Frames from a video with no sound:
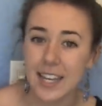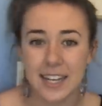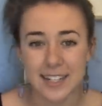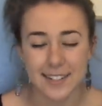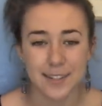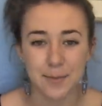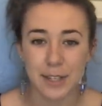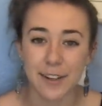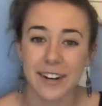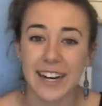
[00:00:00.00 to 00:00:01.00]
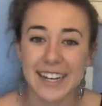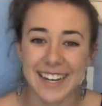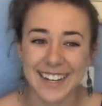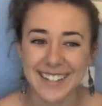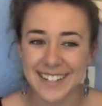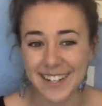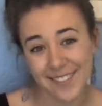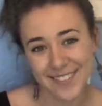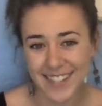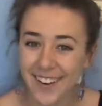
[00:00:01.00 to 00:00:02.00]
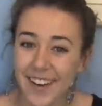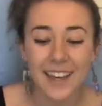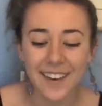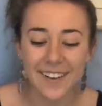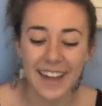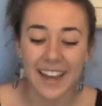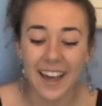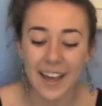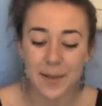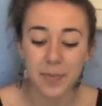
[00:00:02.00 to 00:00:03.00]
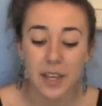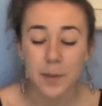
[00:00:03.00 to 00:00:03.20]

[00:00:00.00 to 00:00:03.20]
and it's just a really great idea to do. So, okay, um,